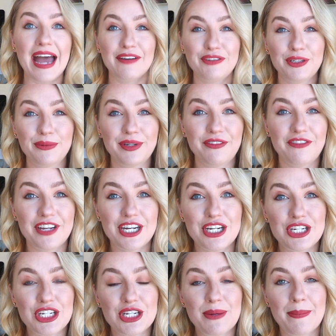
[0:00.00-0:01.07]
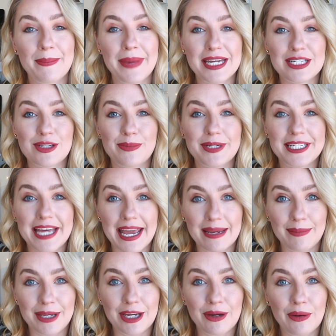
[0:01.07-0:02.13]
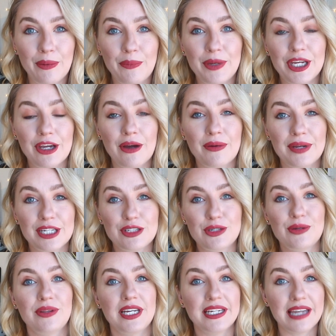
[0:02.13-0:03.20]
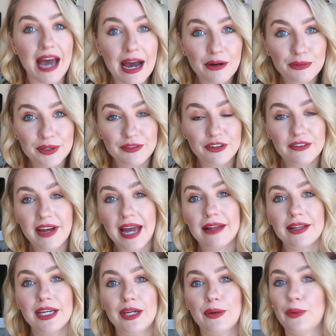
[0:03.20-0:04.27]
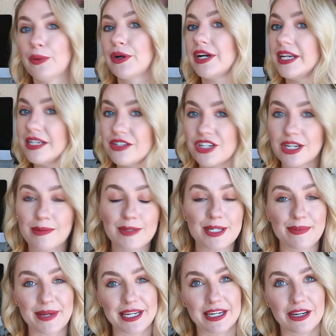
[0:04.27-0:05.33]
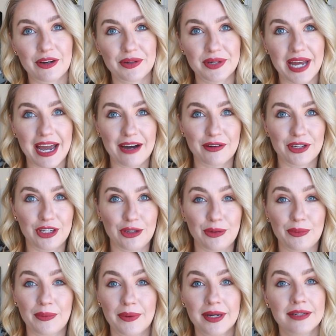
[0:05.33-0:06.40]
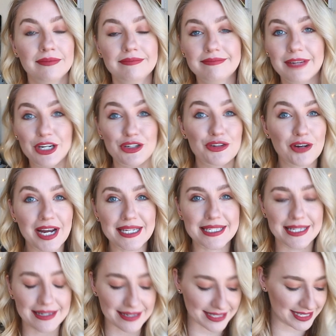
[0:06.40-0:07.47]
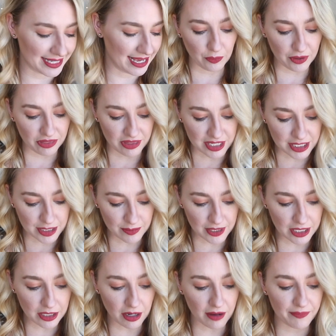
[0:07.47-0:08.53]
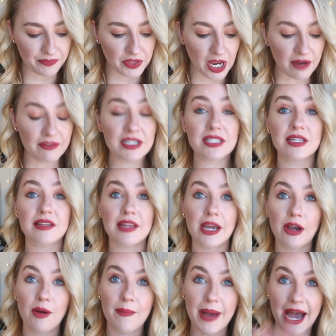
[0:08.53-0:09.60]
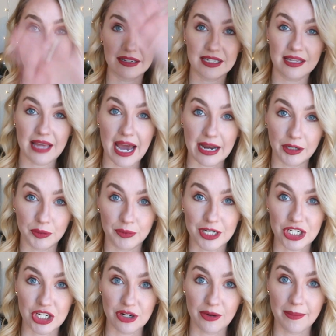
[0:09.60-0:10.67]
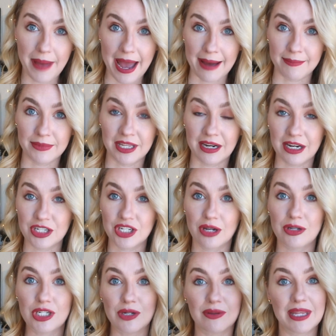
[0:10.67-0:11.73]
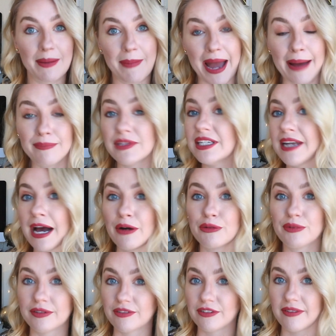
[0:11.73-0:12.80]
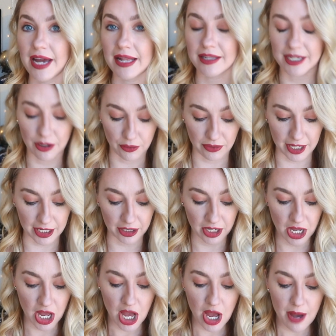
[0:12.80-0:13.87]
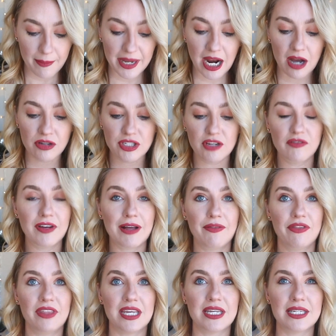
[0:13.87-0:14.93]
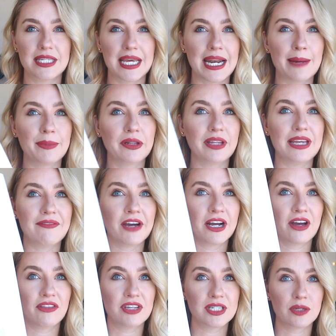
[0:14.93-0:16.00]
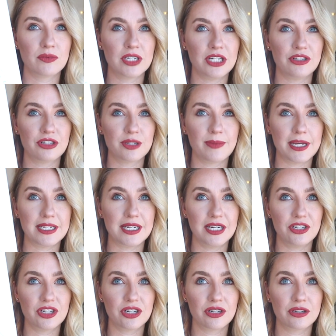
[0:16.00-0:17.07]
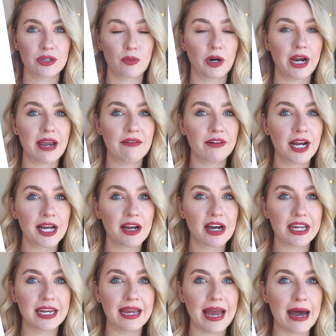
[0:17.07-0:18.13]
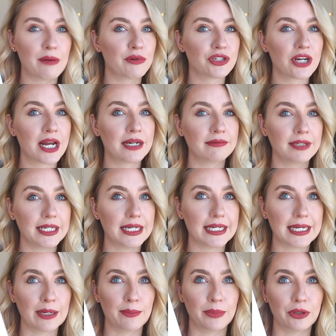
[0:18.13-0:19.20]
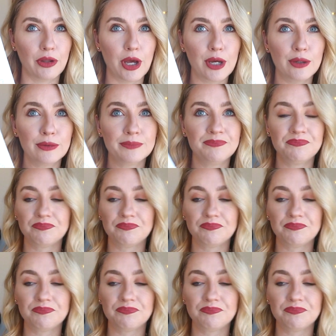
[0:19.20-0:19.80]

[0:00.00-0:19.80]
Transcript: After we finish Mesopotamia, we go into the Nile River Valley or Egypt, depending on how you address it. With this one, obviously they go back to that original map that I showed you, and they map the Nile River Valley on there. But I also found this, and I believe I got this on Teachers Pay Teachers. Wherever I got it, I will try to link it down below.